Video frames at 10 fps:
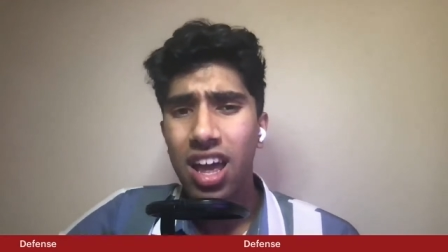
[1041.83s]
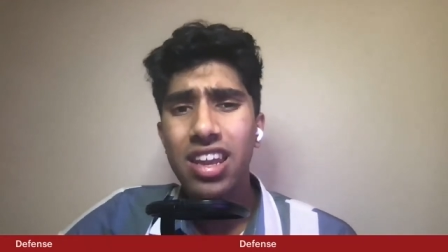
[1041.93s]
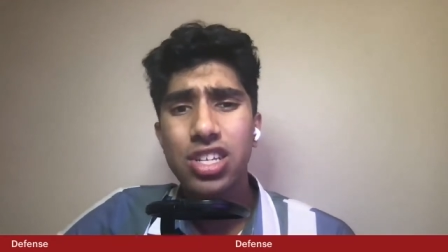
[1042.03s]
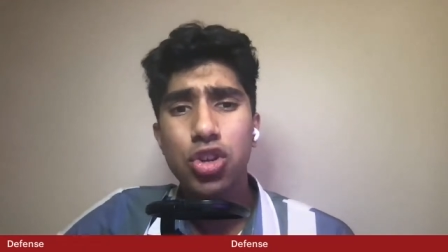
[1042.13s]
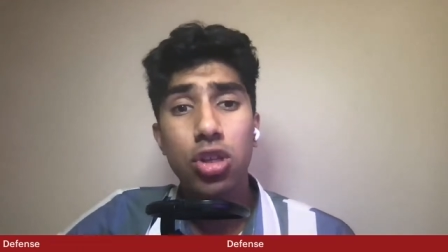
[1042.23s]

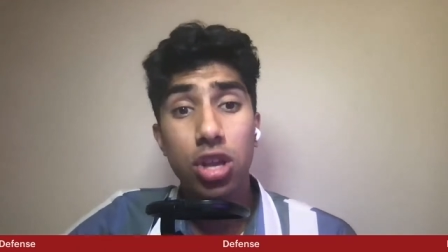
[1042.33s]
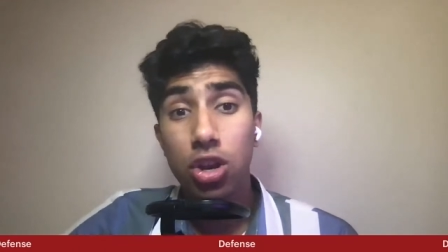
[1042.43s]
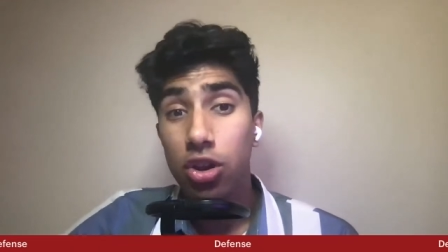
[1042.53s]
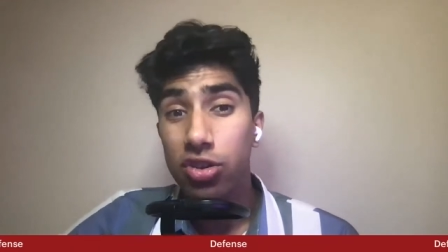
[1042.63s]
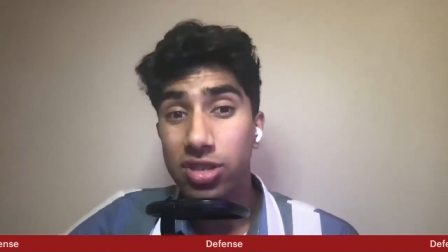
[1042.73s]
Not necessarily,
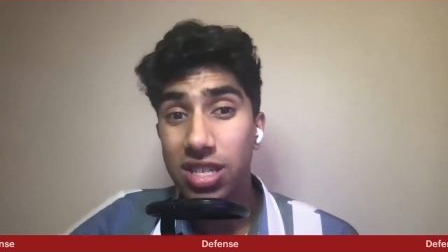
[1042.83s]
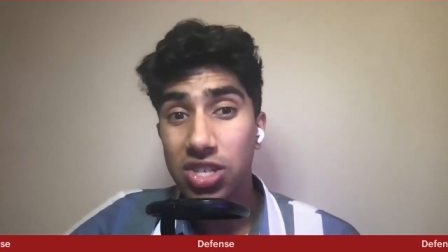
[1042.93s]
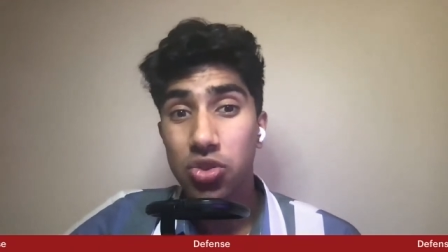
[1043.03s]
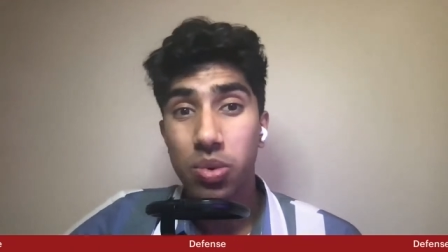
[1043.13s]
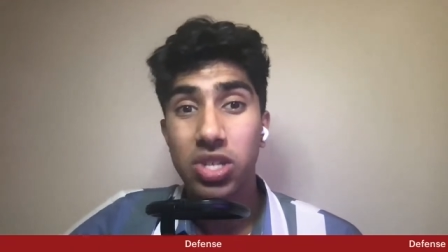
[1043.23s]
your
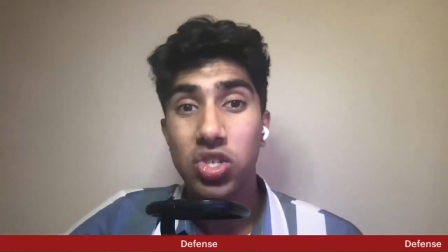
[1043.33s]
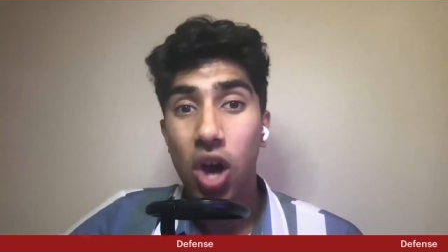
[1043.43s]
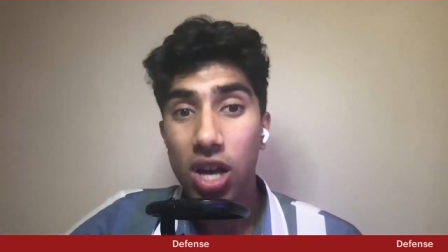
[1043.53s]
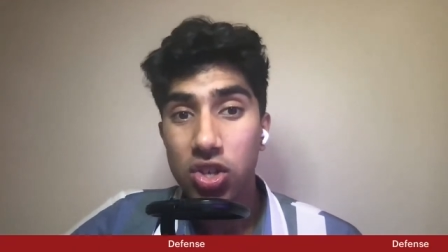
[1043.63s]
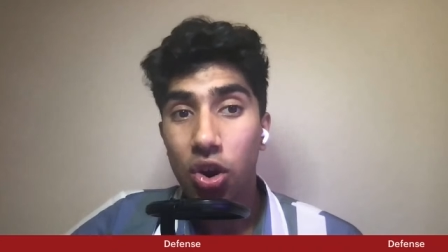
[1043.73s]
6'3"
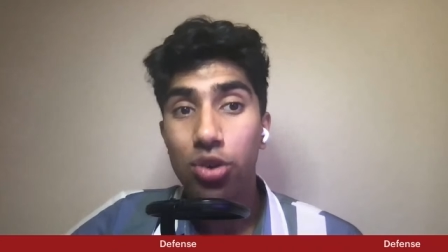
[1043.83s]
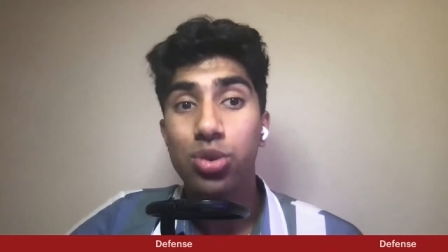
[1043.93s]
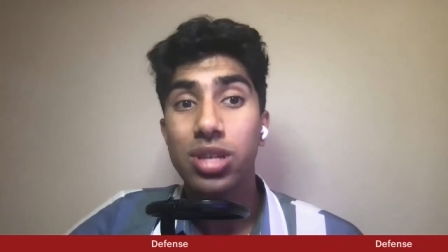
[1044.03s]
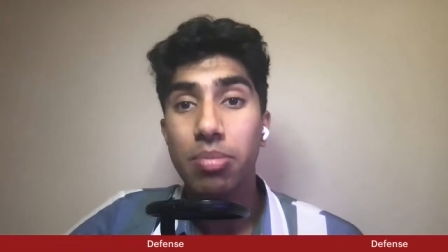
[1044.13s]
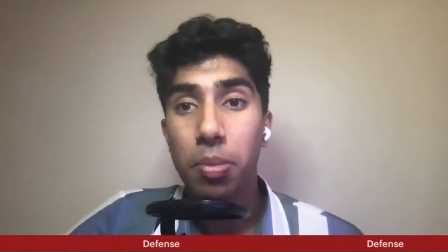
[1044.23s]
Sauce
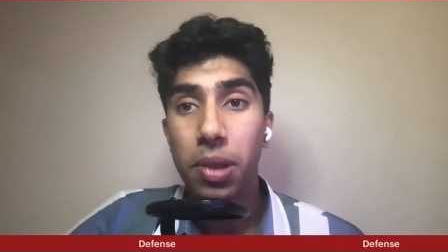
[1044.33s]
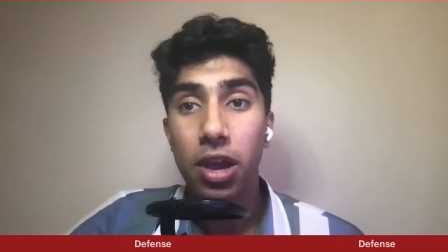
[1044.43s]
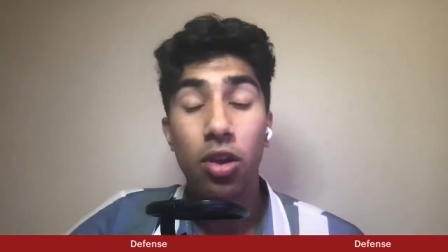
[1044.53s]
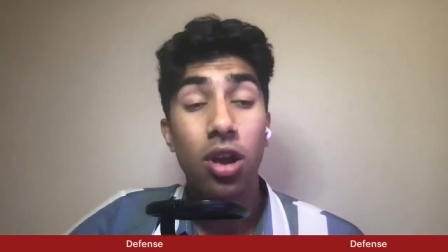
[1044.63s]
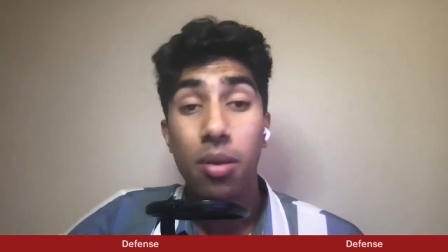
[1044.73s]
Gardner type of
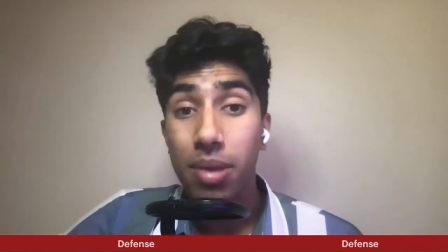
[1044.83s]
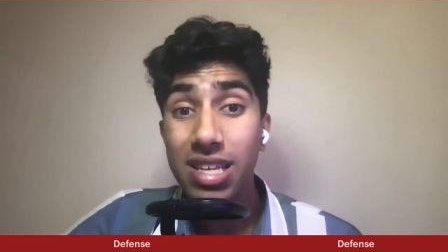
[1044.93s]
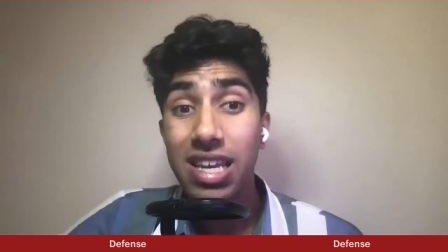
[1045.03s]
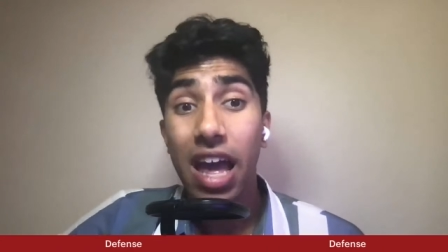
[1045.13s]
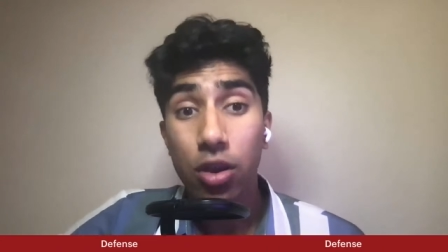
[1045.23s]
player, but
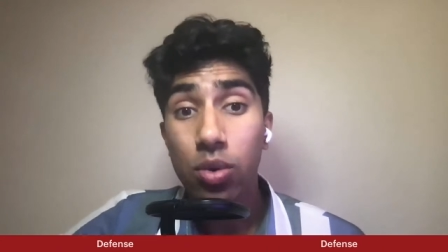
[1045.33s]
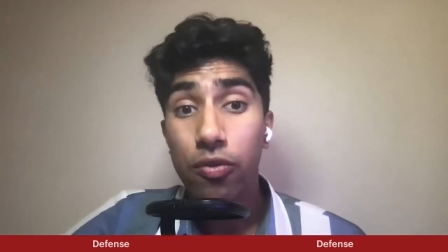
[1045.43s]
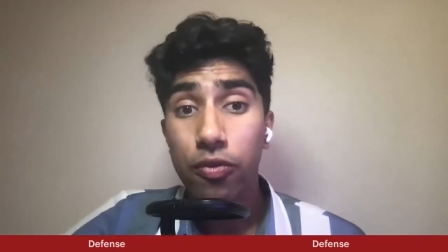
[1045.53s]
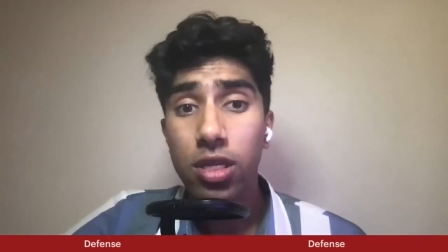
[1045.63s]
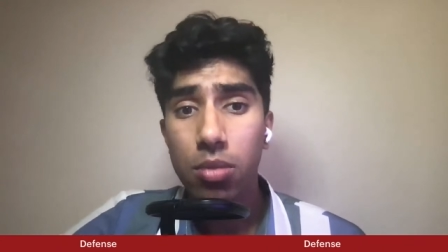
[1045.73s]
he's a guy who
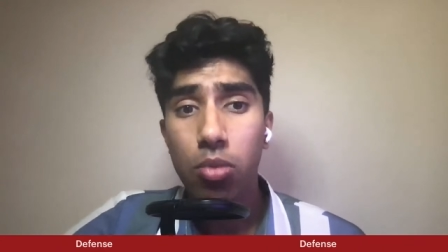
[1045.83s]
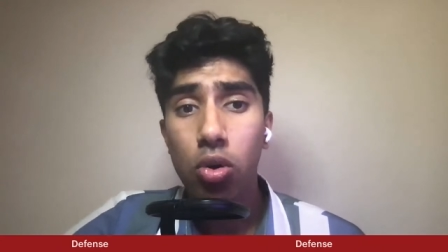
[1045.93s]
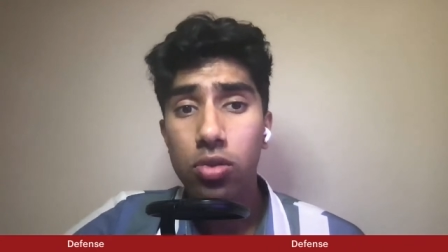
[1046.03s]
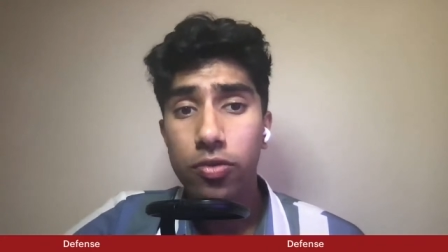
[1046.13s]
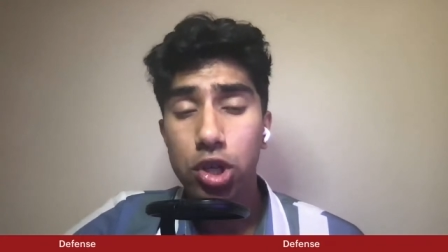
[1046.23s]
can fit the
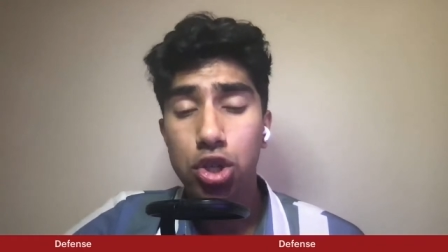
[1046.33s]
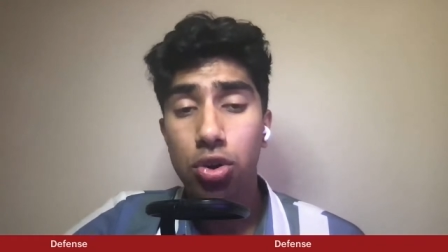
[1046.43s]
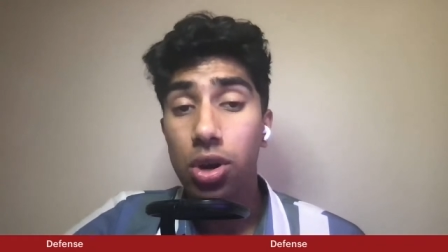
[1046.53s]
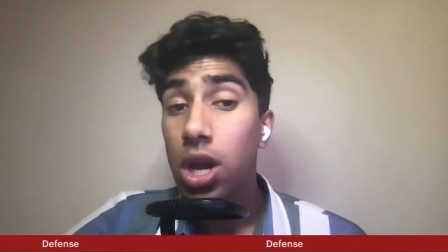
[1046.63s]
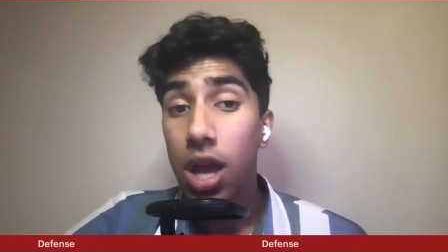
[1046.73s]
mold for
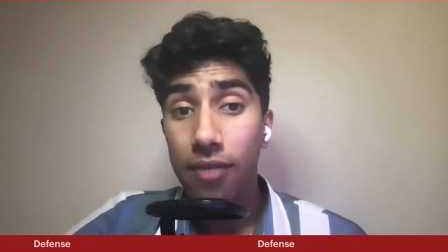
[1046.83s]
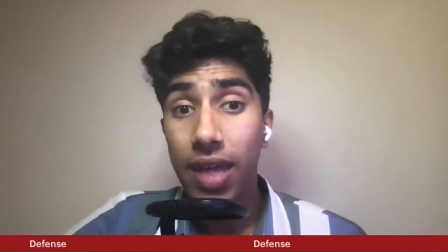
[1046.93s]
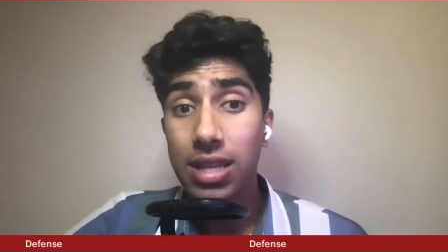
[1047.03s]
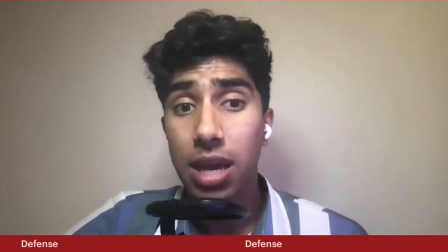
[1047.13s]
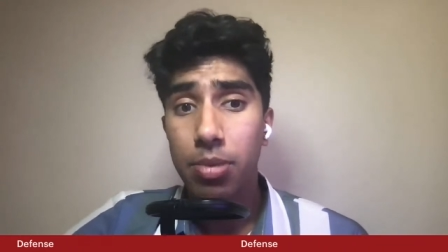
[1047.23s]
sure of
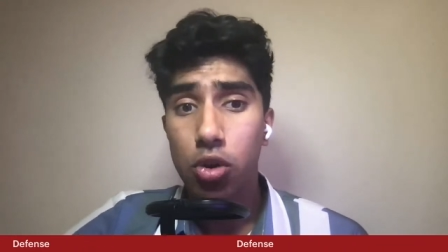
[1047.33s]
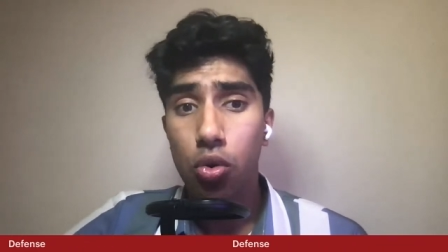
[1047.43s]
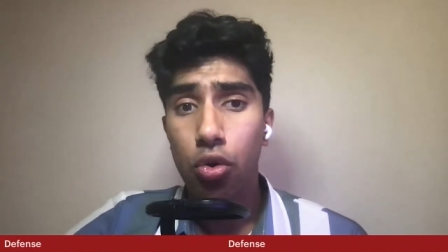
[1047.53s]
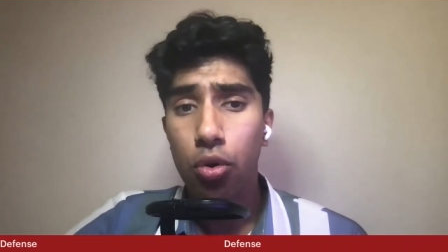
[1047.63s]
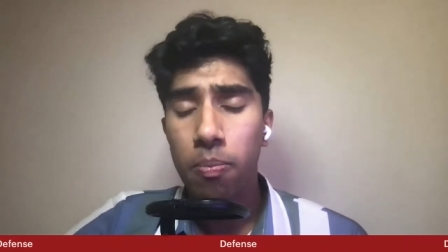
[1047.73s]
that type of
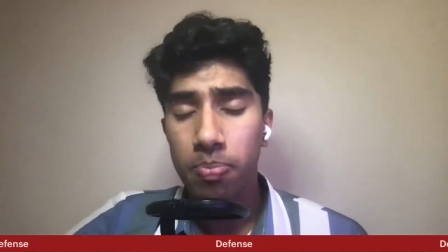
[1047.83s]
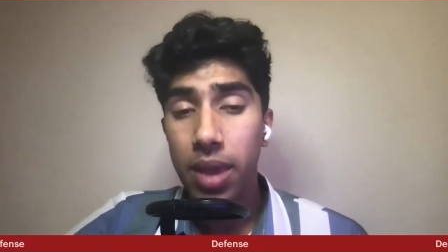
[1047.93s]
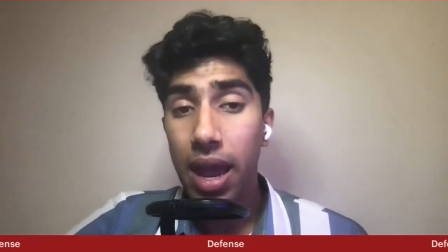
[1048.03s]
corner.